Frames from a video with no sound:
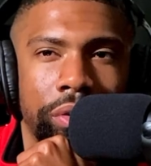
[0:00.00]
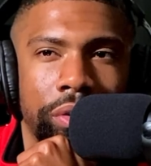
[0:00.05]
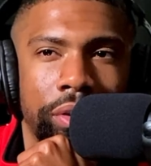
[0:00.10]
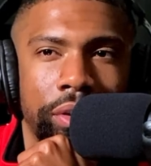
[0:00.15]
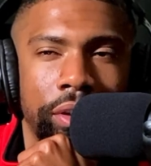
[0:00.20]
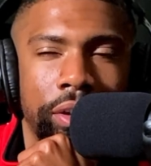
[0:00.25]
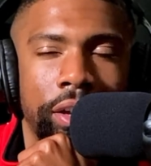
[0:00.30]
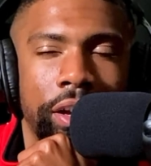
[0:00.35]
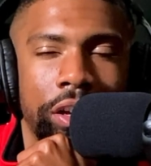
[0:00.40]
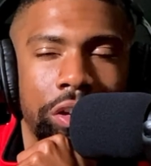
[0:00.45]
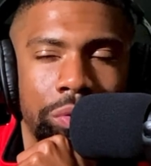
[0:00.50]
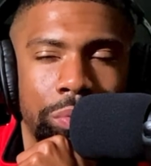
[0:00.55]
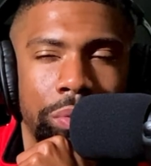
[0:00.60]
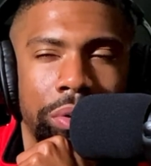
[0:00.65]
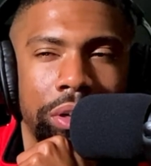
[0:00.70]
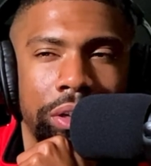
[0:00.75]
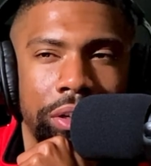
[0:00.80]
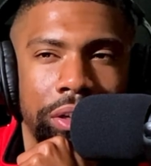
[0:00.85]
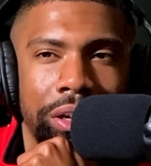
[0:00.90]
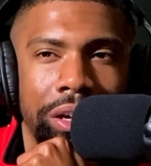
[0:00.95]
yes,
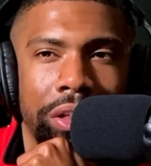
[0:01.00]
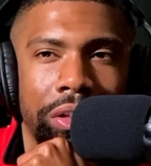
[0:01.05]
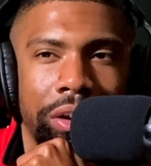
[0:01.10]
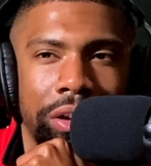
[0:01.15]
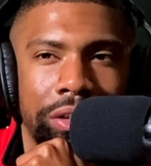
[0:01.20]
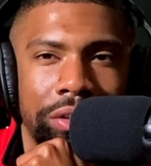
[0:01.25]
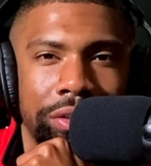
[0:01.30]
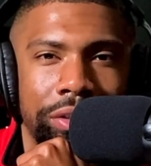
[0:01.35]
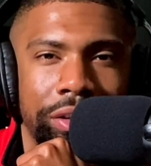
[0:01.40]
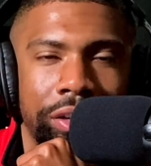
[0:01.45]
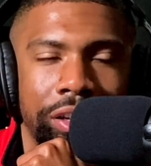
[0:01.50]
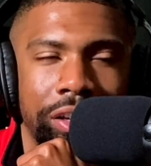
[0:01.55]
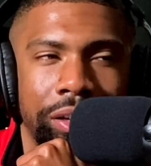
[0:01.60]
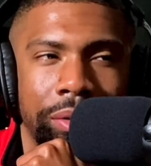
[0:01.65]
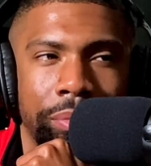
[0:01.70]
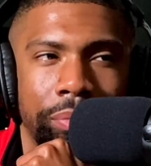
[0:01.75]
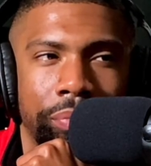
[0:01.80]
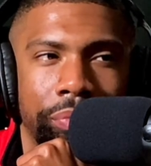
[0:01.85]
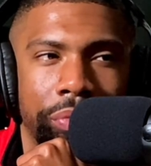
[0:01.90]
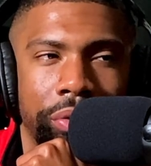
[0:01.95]
working together as a
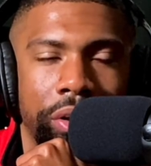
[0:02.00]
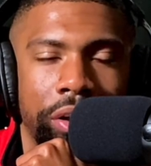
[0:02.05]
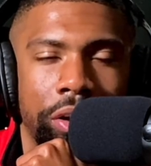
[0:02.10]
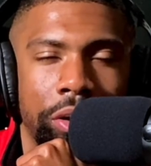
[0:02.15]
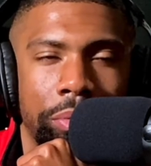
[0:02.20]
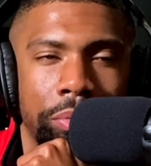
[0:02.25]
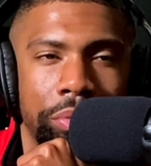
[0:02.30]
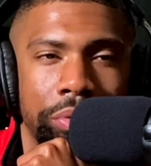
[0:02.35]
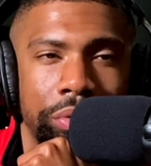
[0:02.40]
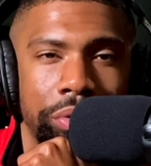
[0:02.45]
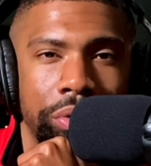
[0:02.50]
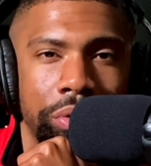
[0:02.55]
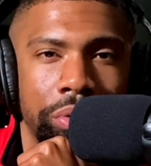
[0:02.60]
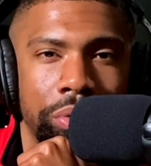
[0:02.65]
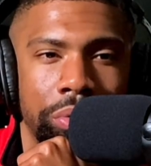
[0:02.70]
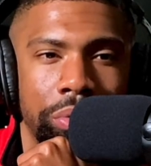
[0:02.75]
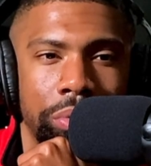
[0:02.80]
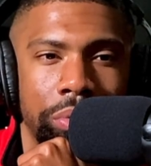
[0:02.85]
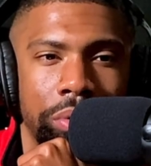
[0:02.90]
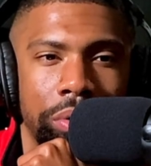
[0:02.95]
team helps
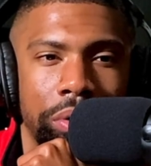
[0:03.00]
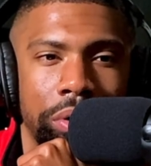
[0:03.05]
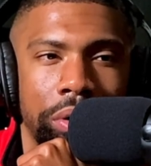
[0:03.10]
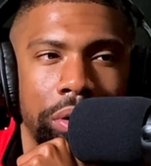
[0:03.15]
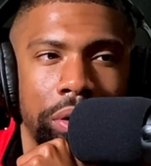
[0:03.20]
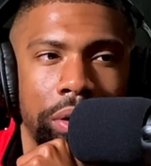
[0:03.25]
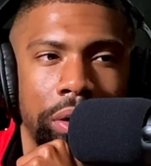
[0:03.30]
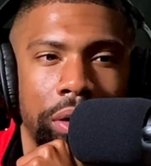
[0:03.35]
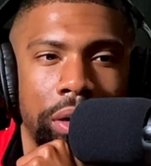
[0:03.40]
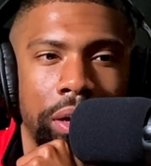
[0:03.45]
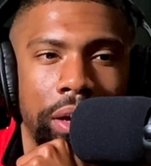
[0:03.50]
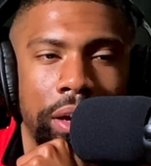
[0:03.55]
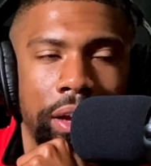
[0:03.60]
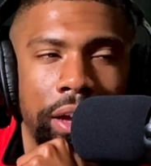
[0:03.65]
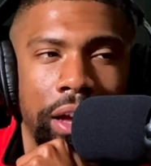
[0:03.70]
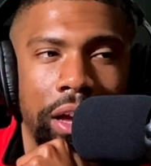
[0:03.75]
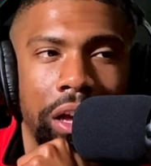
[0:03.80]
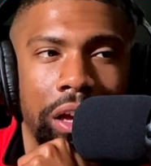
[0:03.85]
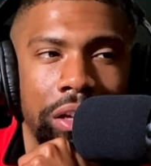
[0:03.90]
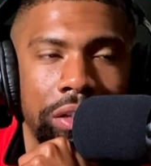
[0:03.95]
you
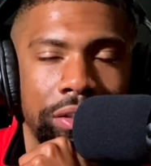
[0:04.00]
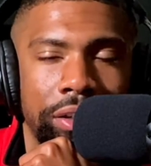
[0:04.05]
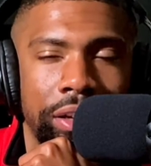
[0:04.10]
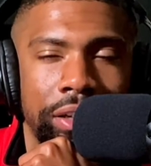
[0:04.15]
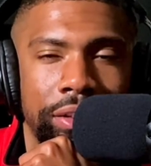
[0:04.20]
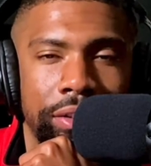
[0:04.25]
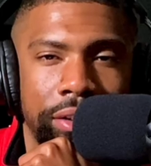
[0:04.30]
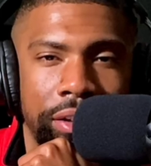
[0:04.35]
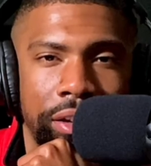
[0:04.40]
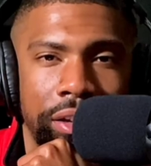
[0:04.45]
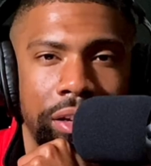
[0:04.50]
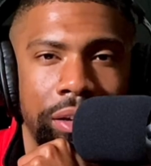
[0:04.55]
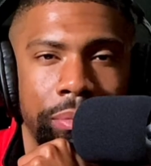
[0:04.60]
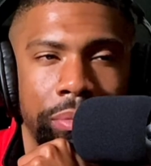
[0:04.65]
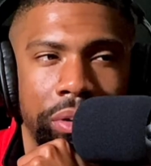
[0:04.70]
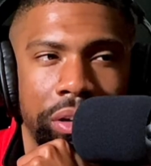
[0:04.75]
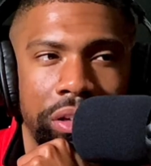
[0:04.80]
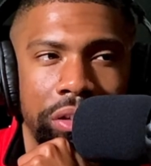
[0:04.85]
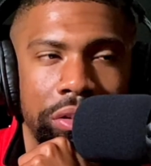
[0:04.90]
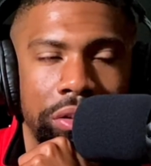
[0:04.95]
as a team
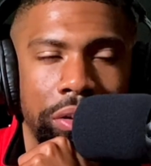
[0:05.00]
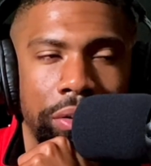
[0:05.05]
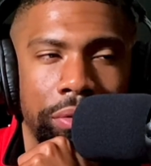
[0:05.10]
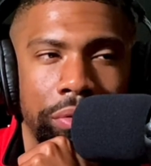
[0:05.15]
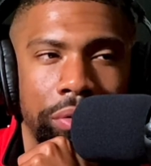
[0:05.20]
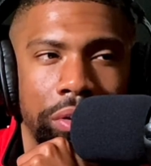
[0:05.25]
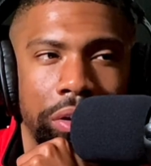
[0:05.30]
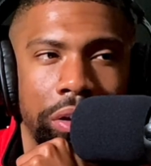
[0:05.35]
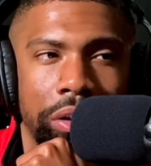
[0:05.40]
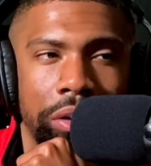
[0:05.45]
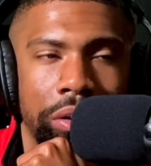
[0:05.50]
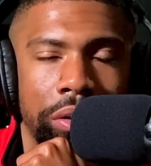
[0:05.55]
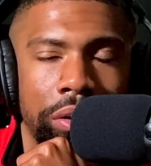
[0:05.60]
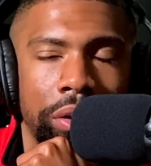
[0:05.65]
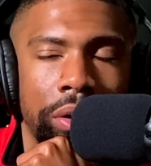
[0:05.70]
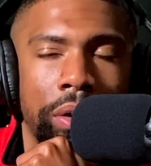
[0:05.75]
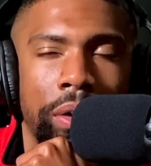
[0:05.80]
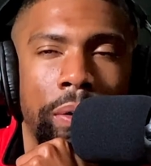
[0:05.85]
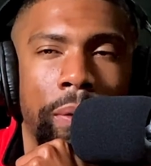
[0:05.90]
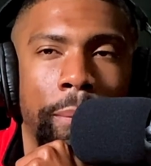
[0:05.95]
get stuff done.
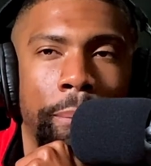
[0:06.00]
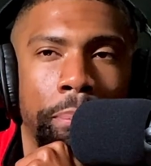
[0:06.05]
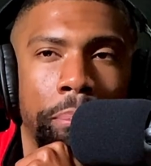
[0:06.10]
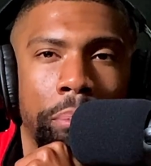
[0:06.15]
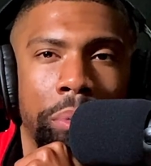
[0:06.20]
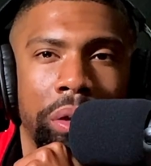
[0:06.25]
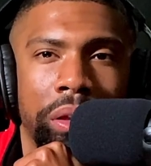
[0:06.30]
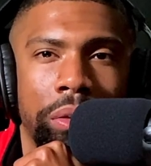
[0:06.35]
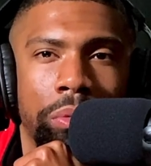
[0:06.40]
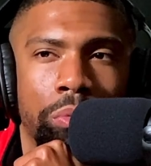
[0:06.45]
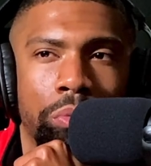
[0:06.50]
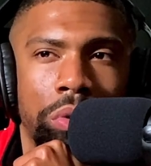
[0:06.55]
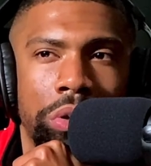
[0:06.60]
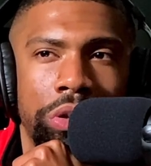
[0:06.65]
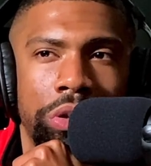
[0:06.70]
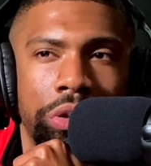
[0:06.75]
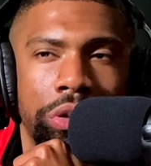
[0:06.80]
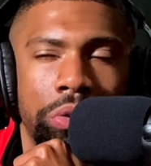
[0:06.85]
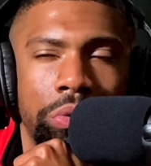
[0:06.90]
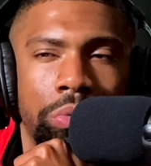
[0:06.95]
But
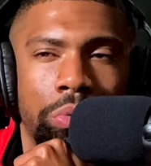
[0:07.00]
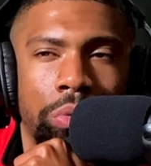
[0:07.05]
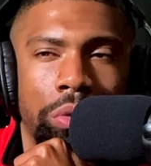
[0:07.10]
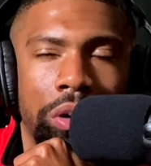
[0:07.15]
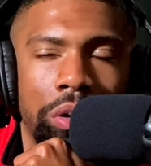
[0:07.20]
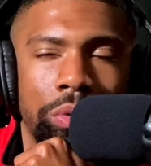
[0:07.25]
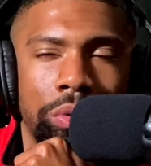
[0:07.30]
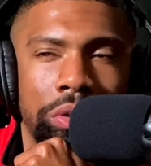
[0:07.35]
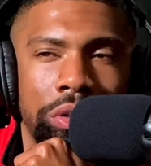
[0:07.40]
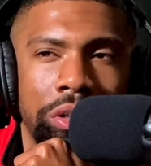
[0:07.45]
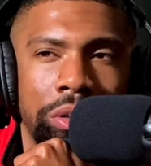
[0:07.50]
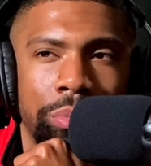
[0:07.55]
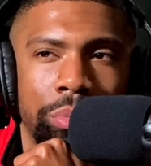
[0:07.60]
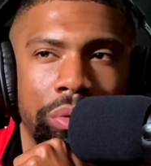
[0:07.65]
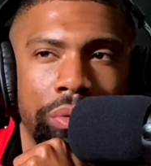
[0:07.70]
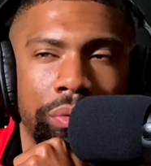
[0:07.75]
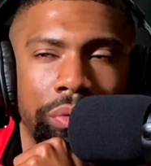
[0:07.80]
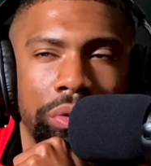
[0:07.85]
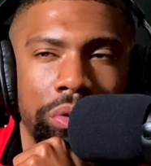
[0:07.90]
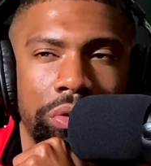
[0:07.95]
once you work with someone
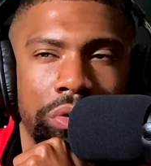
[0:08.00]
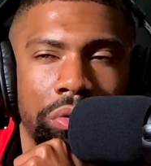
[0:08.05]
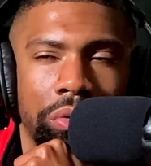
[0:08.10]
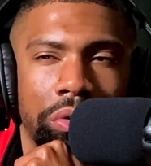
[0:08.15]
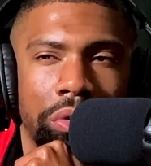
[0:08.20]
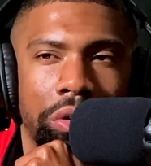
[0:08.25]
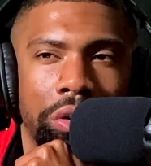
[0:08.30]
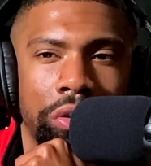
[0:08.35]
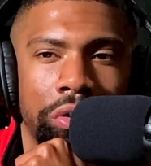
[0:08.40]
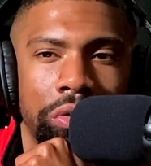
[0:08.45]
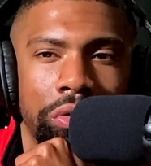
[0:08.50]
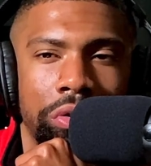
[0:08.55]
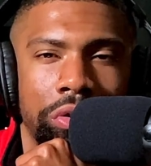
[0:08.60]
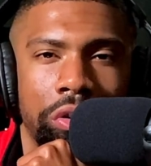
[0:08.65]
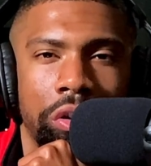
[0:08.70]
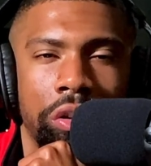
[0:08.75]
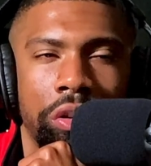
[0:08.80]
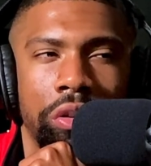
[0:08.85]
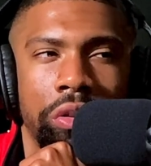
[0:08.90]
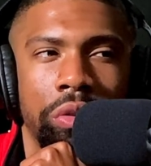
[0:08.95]
for so long, you
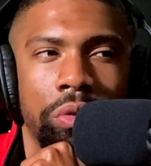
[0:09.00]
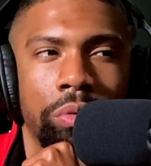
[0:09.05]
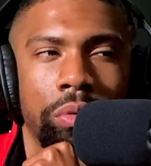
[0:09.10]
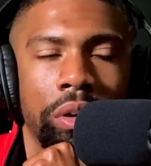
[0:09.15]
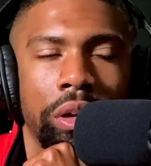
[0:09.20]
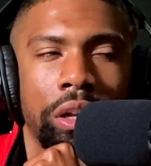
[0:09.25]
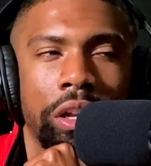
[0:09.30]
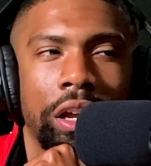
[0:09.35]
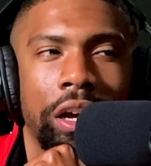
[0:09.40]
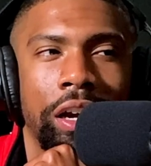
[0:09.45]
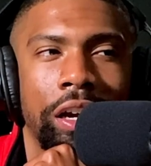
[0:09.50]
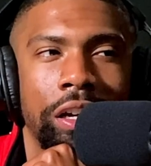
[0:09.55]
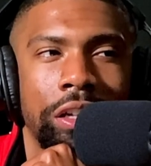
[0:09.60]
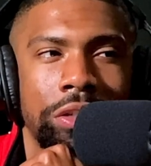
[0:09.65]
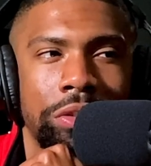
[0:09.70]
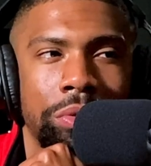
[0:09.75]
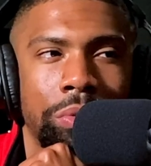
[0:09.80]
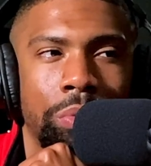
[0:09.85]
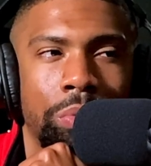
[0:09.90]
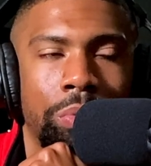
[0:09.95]
start to realize
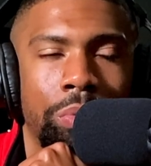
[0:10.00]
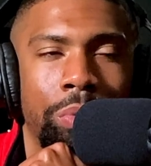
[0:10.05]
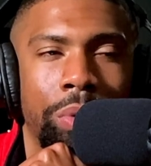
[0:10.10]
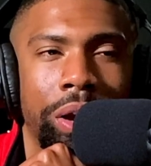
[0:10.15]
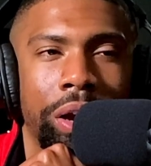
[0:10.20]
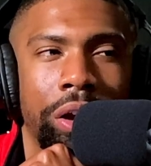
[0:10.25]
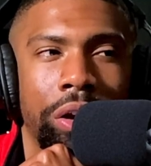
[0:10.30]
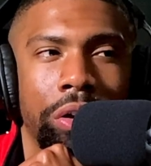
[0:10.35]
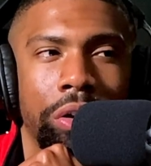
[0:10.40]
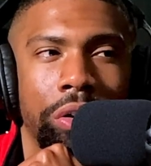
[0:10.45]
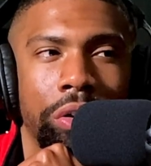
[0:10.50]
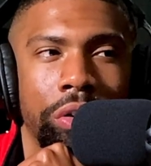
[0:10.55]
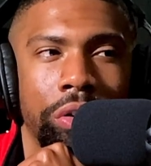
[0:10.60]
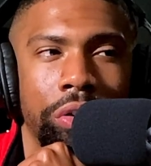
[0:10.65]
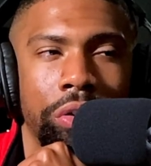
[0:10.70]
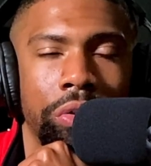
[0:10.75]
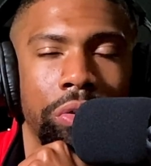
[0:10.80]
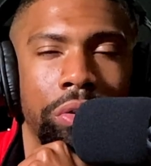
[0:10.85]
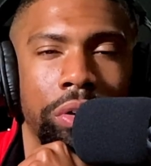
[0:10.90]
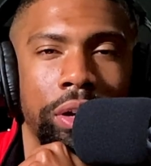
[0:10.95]
where
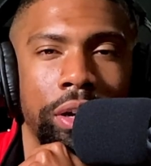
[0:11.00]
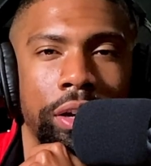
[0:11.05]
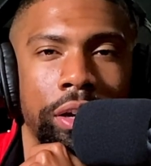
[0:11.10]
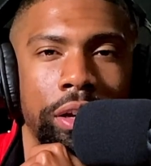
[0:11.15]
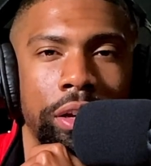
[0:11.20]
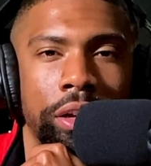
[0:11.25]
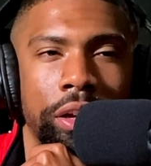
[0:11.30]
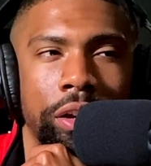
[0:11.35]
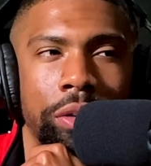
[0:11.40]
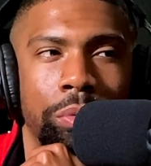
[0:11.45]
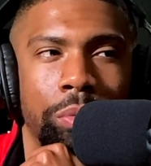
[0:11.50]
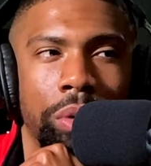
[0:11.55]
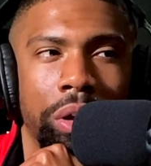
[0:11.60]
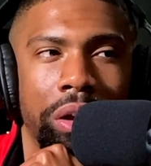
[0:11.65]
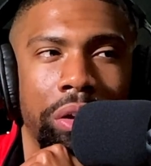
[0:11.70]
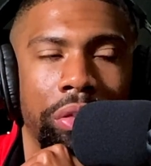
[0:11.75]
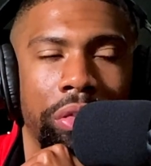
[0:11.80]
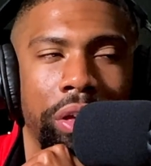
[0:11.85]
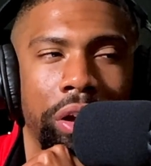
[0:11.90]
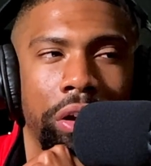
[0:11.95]
you're good and where
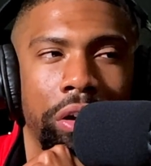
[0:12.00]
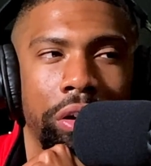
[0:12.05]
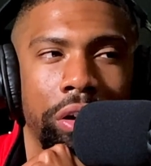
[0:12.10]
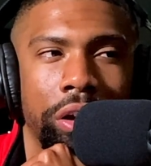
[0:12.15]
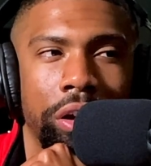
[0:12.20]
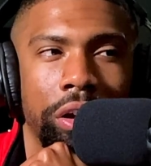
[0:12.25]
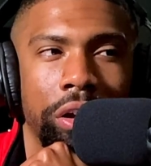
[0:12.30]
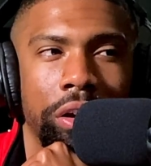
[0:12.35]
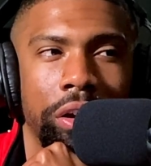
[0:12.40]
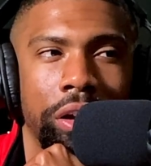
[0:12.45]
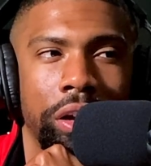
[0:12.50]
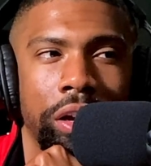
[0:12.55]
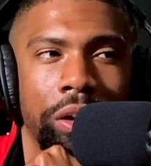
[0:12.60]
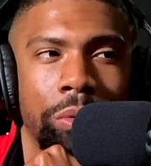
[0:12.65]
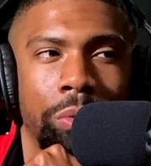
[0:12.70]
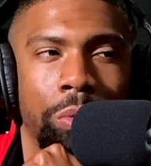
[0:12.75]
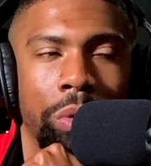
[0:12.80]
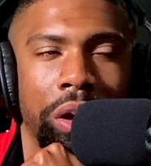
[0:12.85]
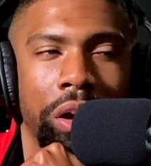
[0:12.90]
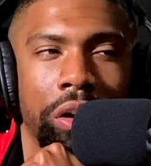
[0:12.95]
they're good, and
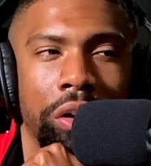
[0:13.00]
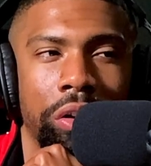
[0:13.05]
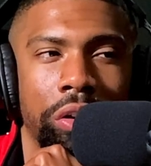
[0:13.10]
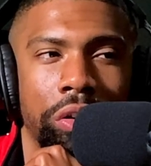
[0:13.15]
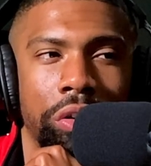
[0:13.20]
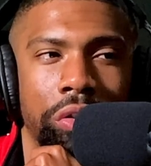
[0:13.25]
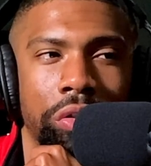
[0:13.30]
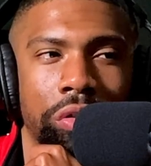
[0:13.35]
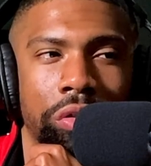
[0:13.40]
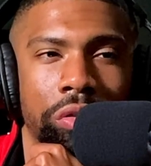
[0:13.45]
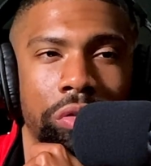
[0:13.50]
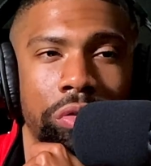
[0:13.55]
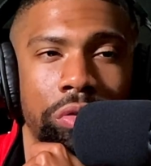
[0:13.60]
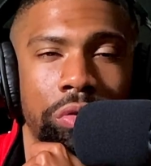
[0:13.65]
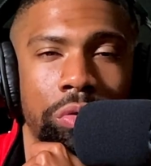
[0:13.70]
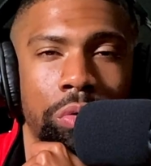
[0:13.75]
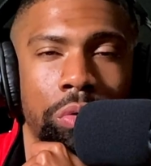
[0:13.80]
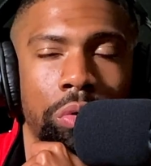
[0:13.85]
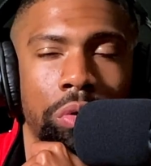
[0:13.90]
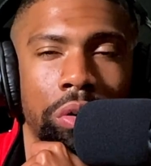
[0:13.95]
where
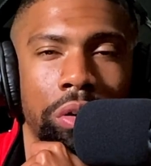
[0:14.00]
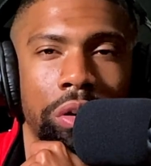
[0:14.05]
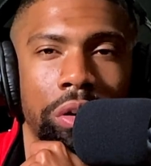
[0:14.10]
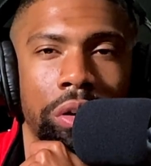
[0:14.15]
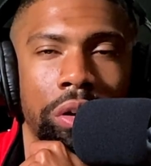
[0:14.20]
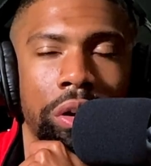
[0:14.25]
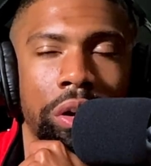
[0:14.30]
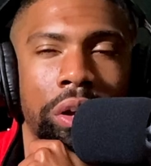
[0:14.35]
your